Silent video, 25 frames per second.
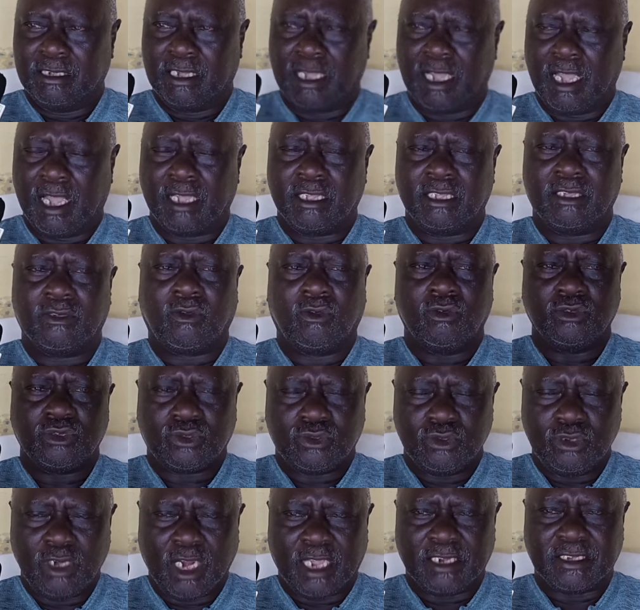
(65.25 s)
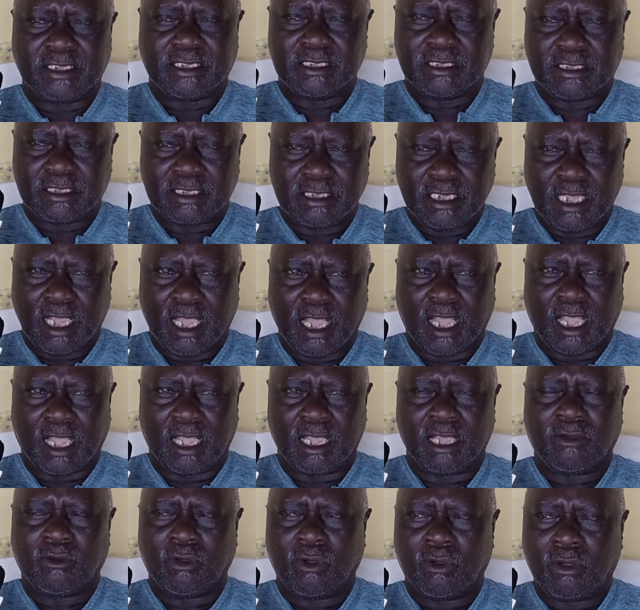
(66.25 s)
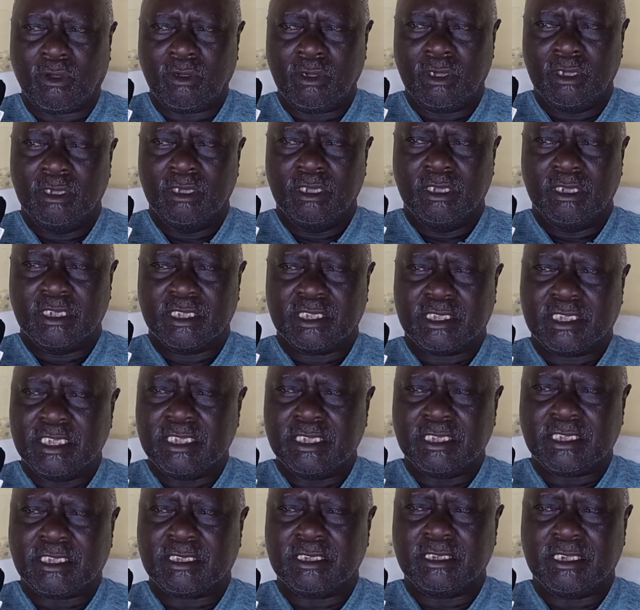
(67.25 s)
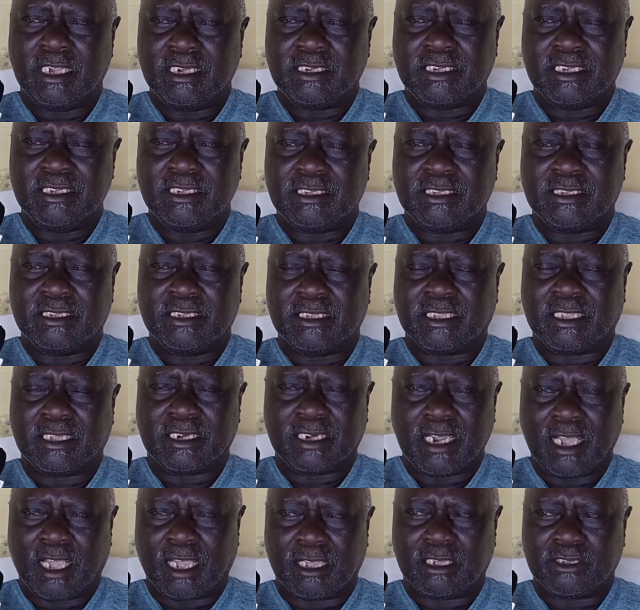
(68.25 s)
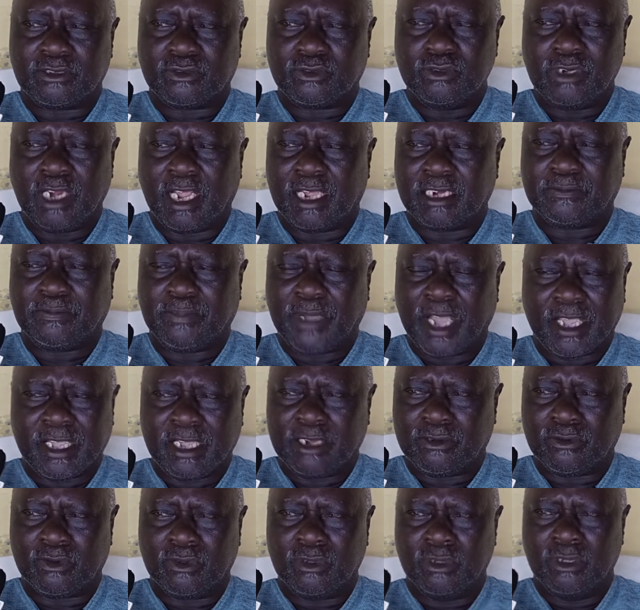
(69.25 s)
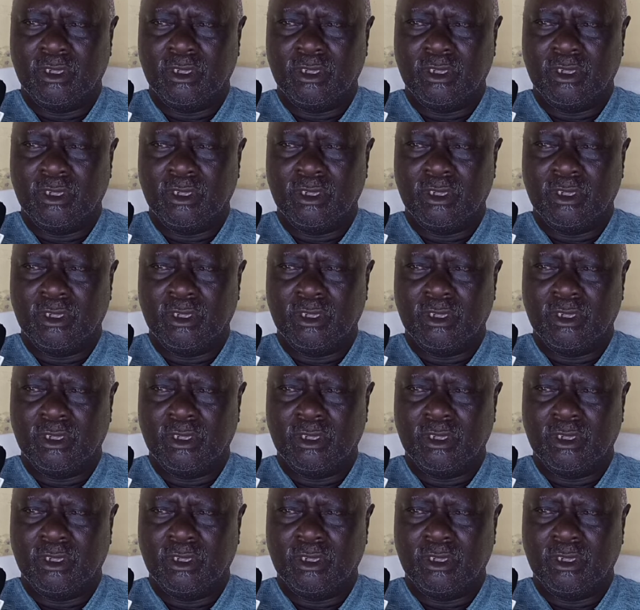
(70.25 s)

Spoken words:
A coast two lands is here since 1963, student buying.